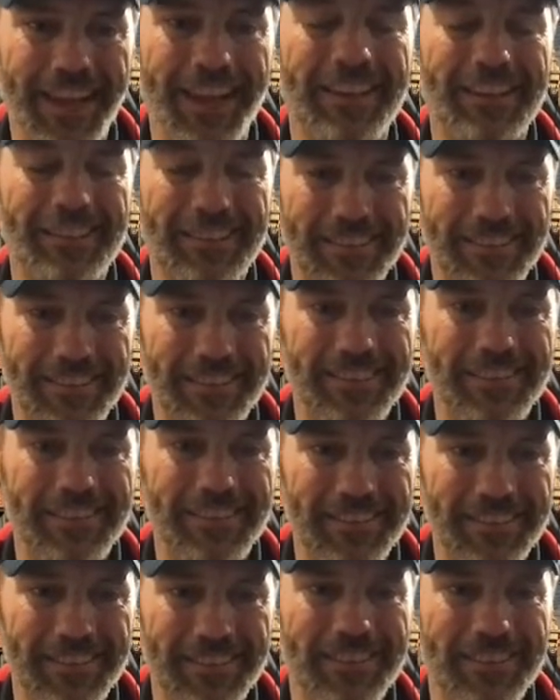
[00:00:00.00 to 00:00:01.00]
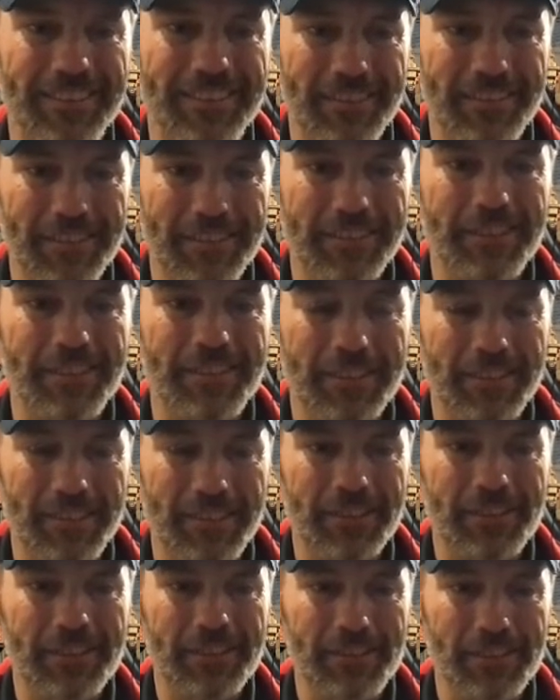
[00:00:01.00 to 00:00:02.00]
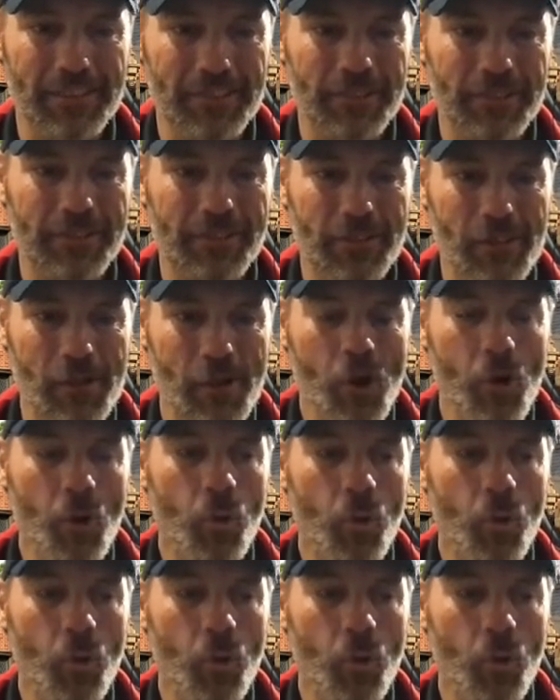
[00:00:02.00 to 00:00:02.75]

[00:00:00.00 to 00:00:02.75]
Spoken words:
and trying to get these projects in. So it'll